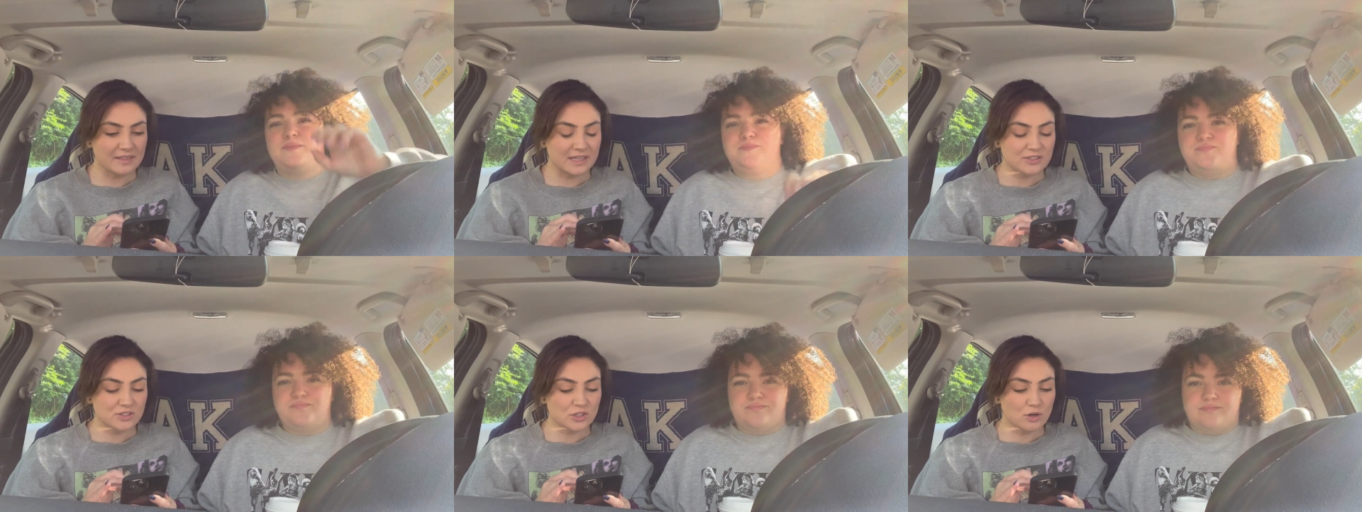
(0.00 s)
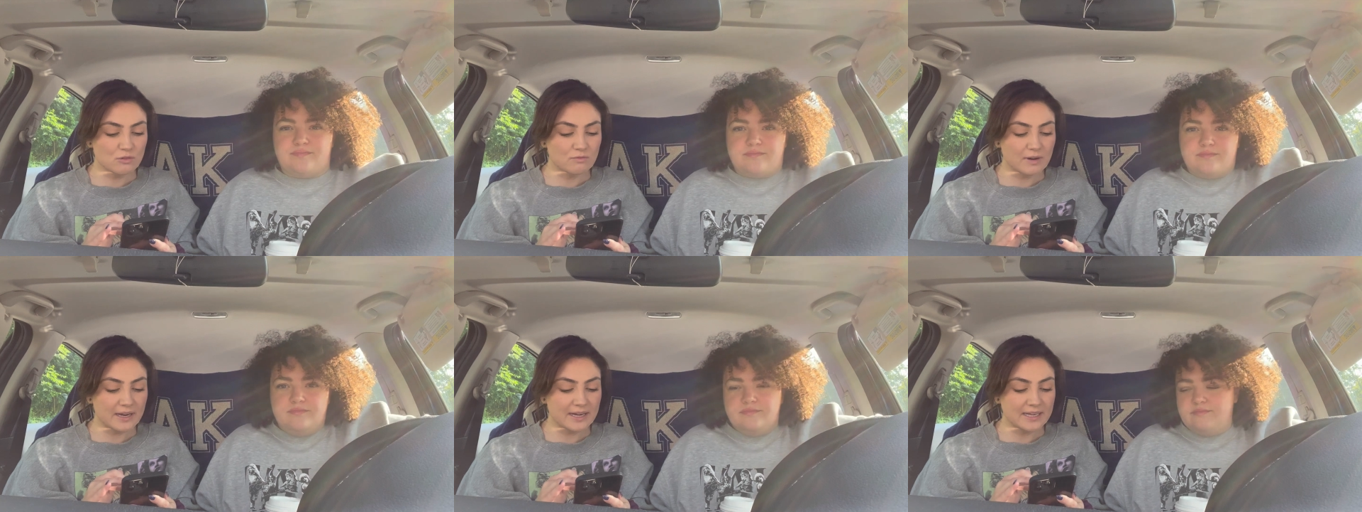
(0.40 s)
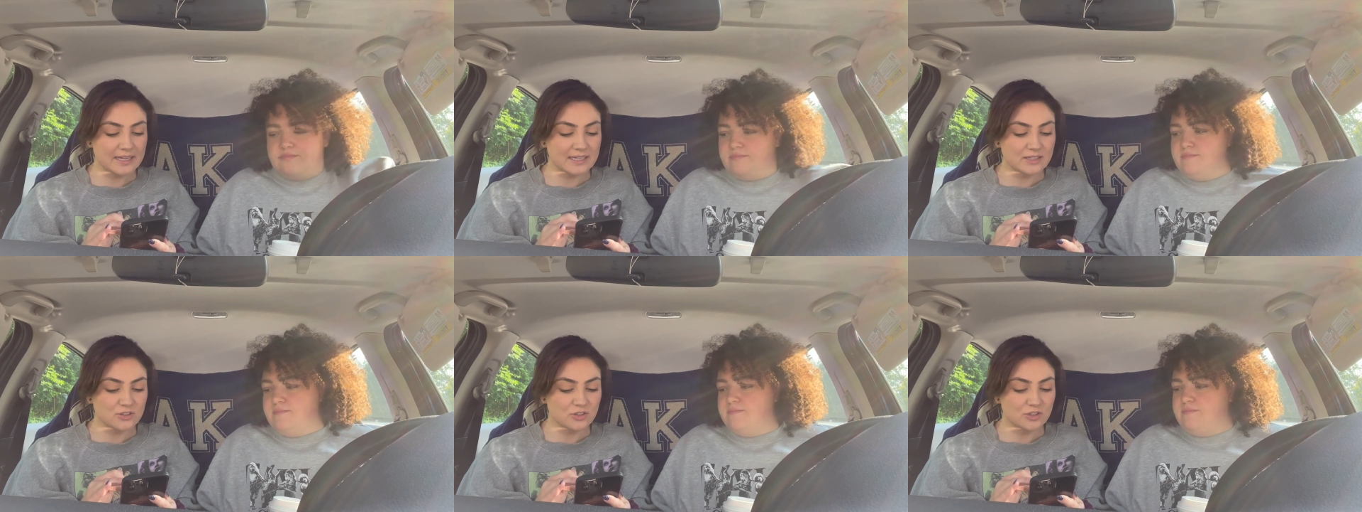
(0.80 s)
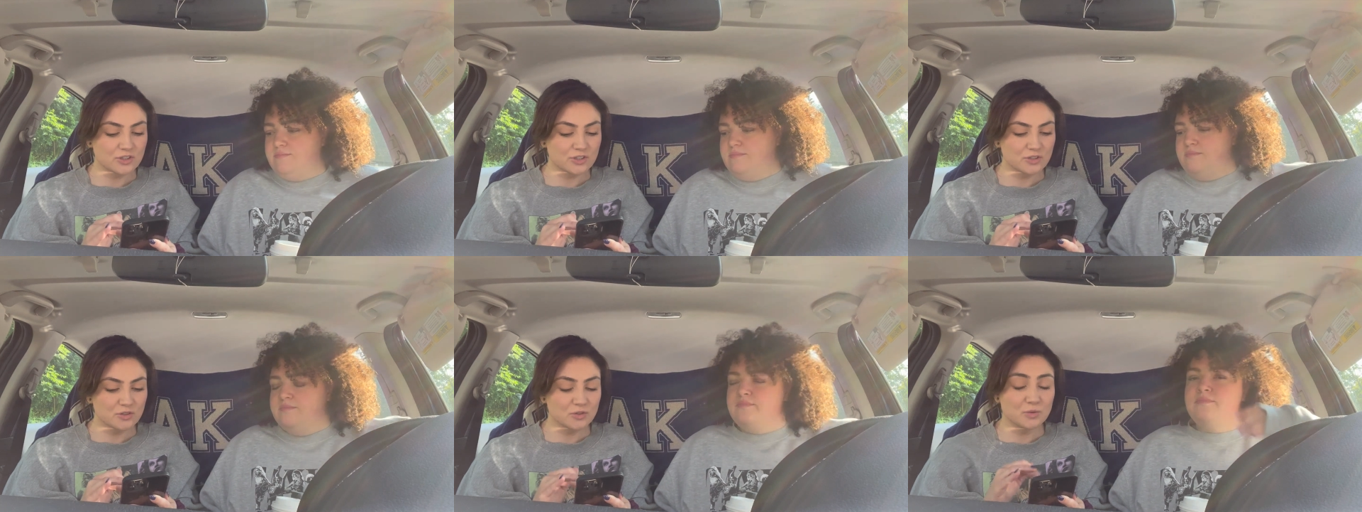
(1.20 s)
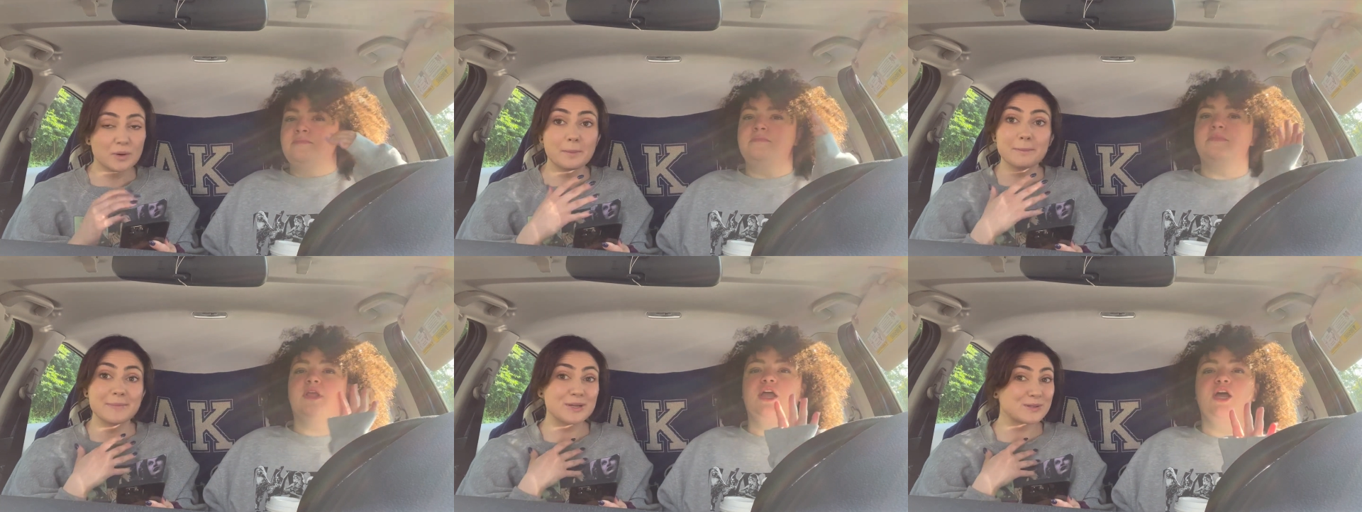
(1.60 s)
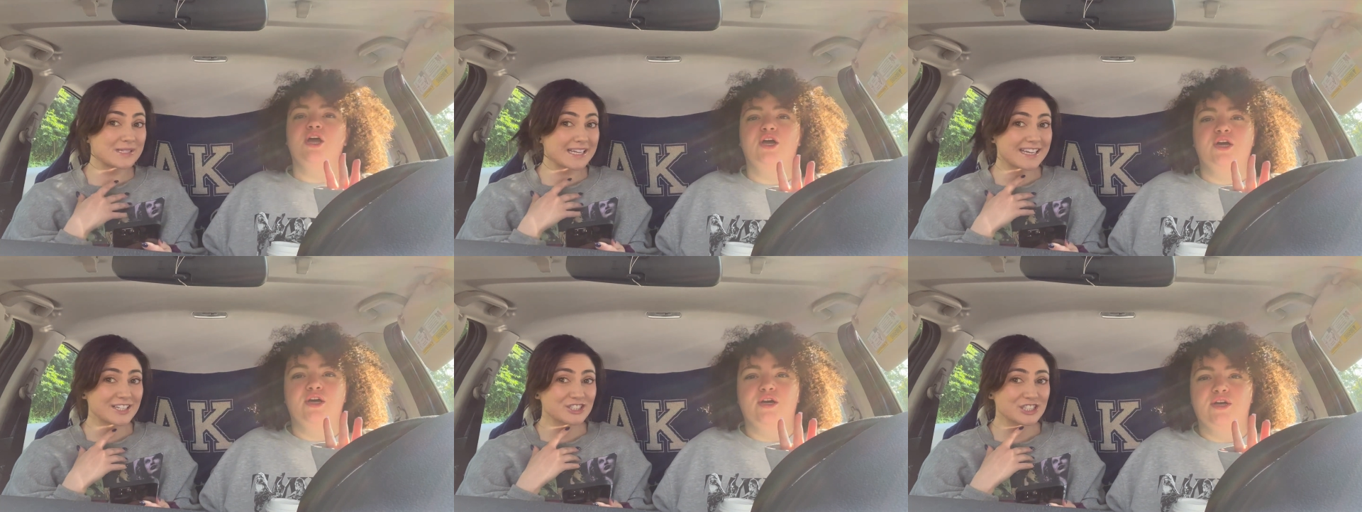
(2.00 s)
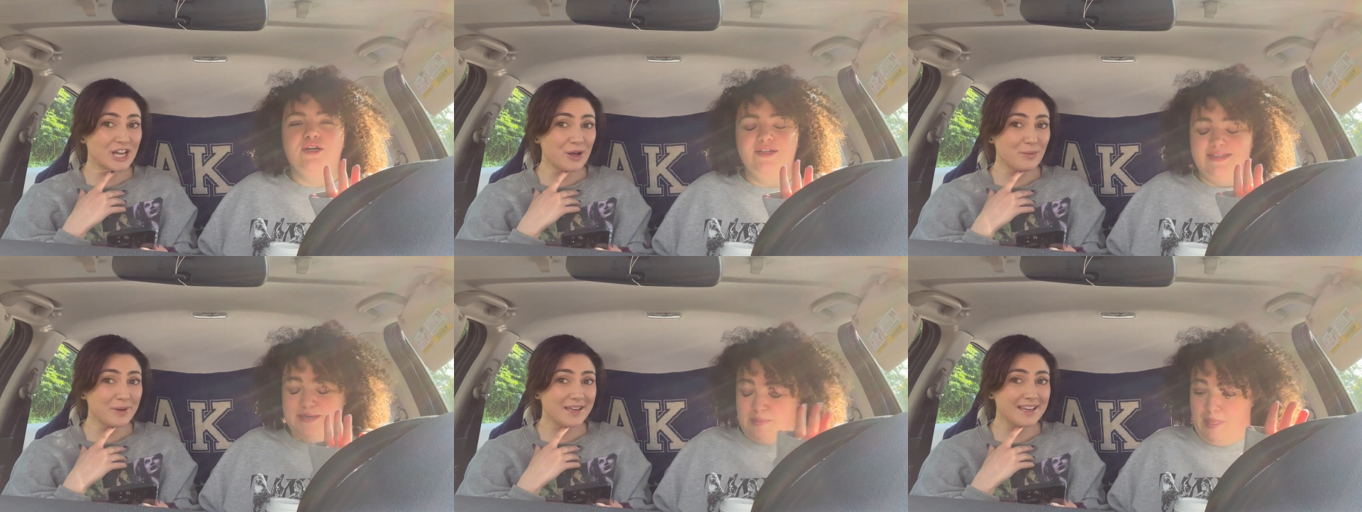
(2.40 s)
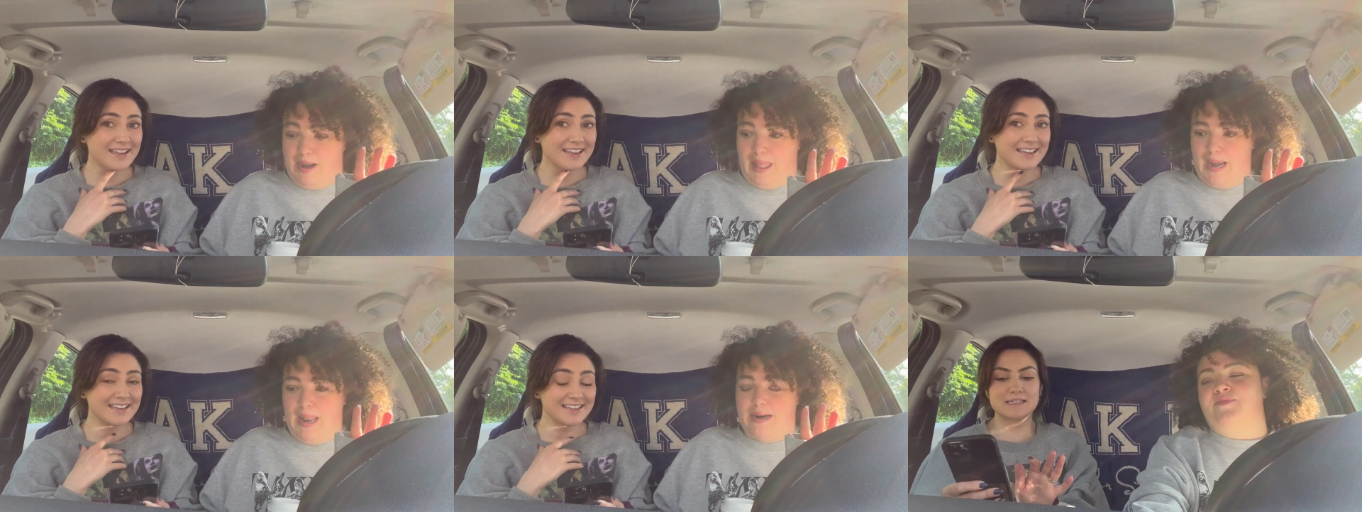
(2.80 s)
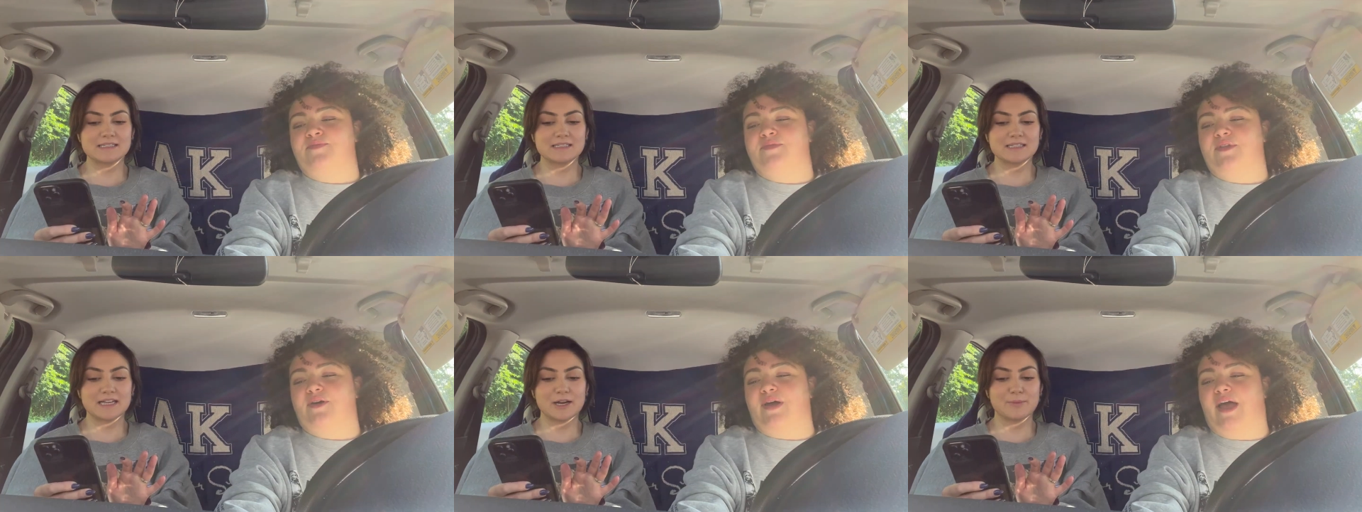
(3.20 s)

Speaker 1: Let's go right into music, shall we?